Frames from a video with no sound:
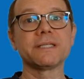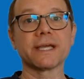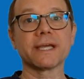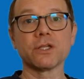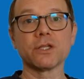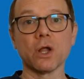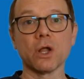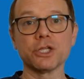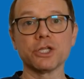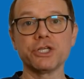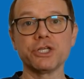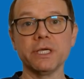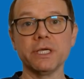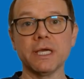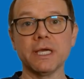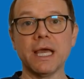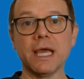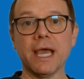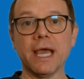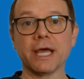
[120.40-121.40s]

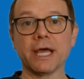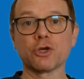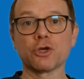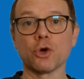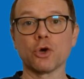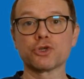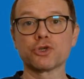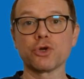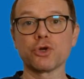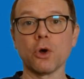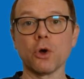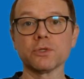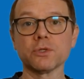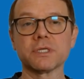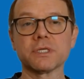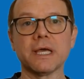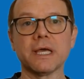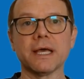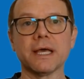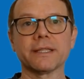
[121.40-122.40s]
technology and
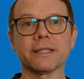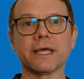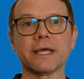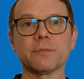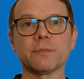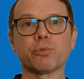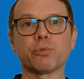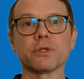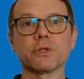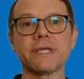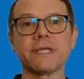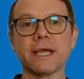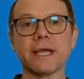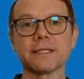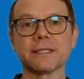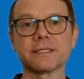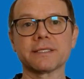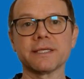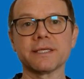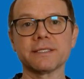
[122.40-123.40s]
controls that
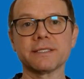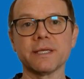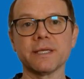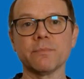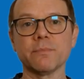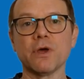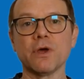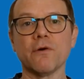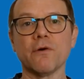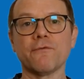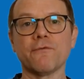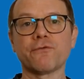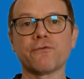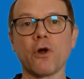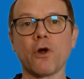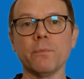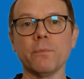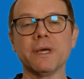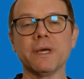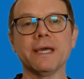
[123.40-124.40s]
protect the system
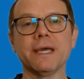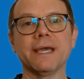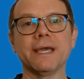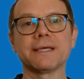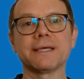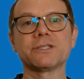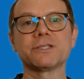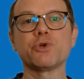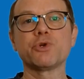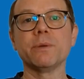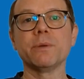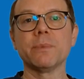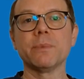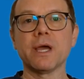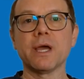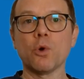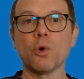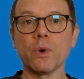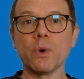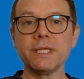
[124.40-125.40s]
from extreme
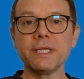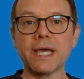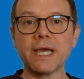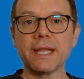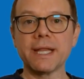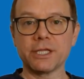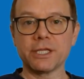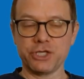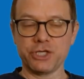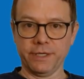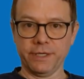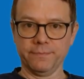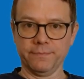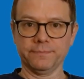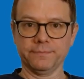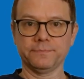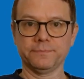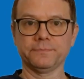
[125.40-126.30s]
wind energy.